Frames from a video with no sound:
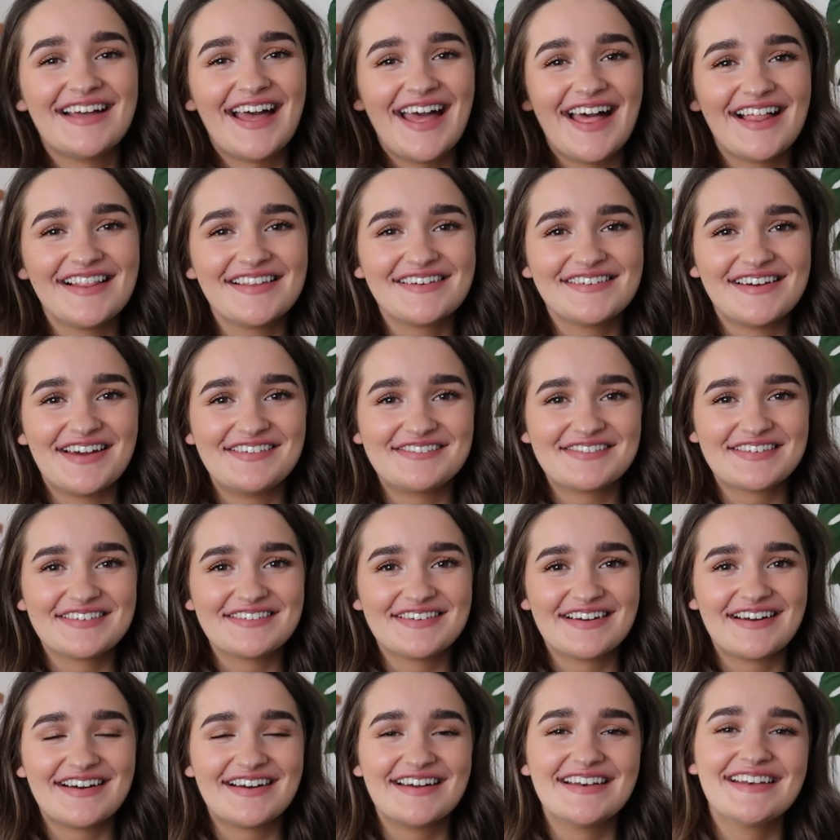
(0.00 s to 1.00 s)
Hello
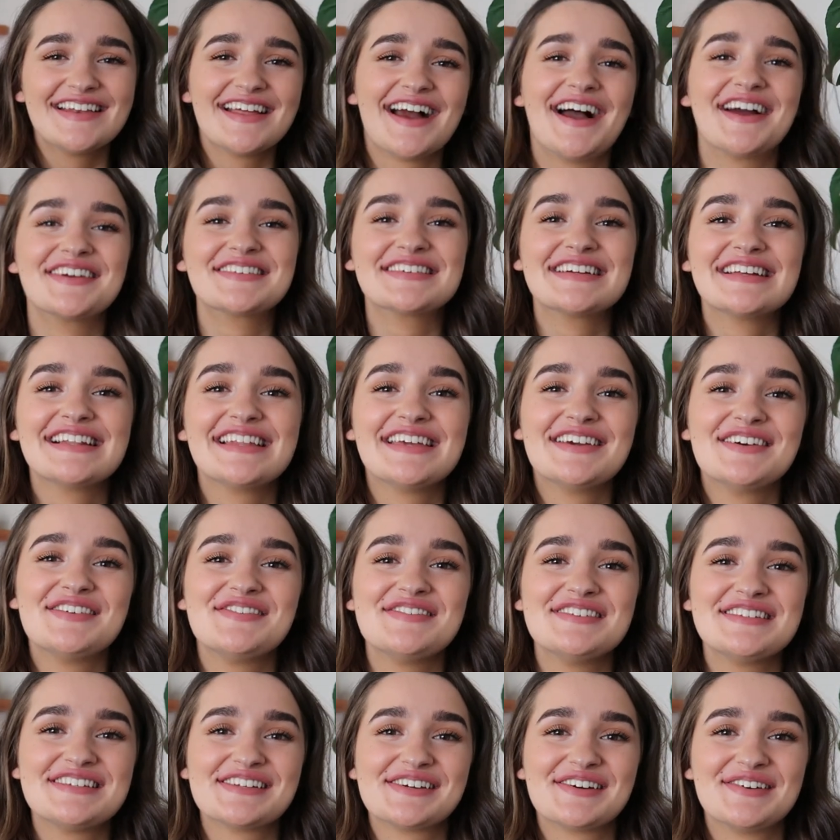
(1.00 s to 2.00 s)
everyone, I really
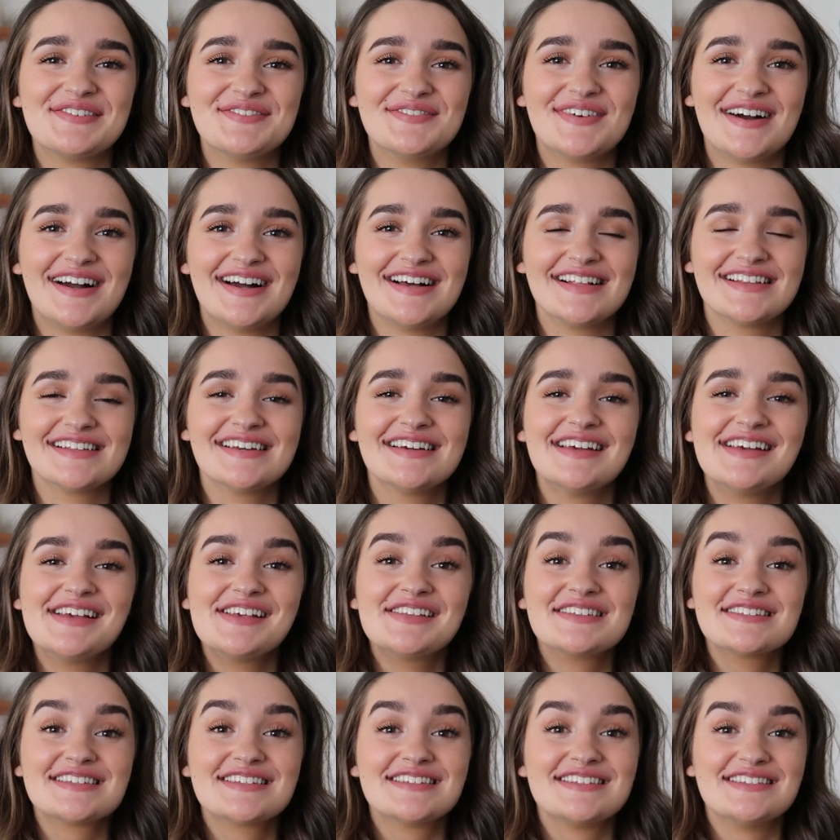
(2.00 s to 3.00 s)
hope you're doing well.
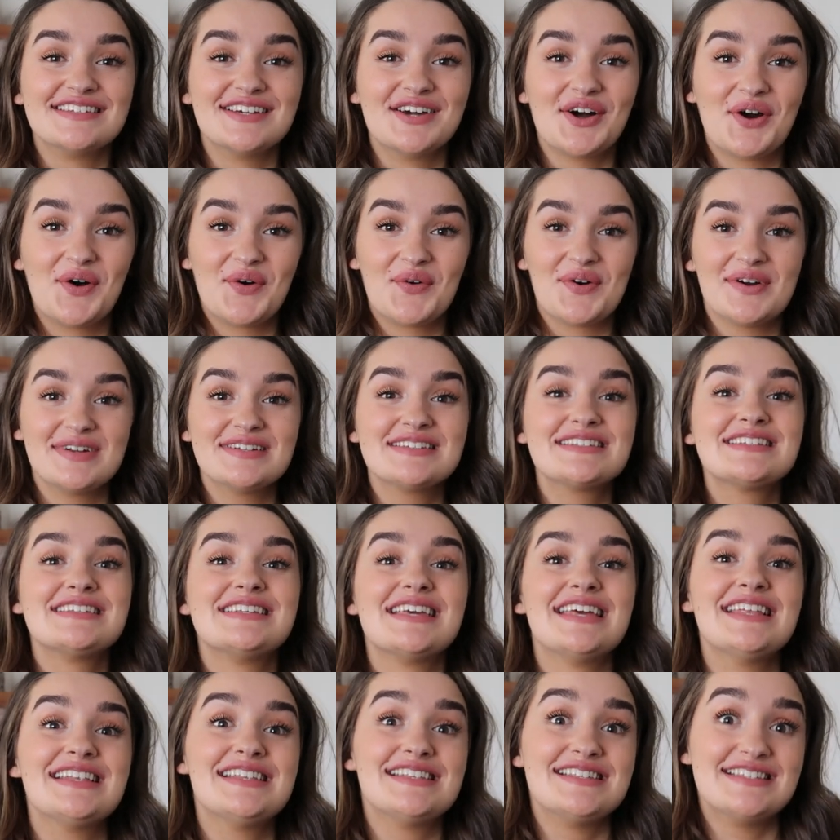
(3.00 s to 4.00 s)
So
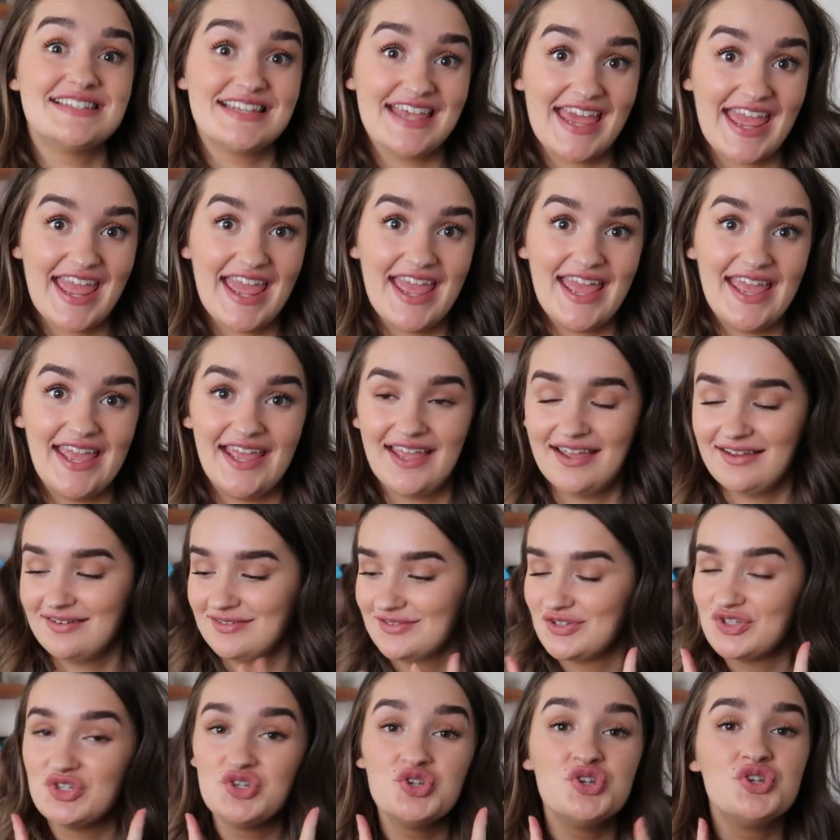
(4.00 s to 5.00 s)
today,
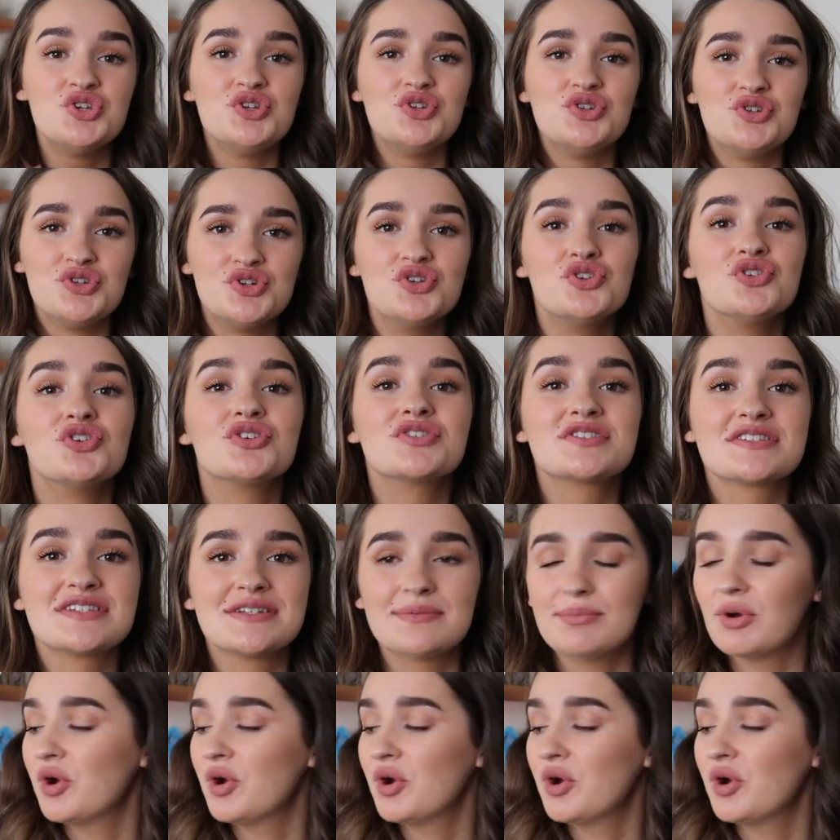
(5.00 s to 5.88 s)
just a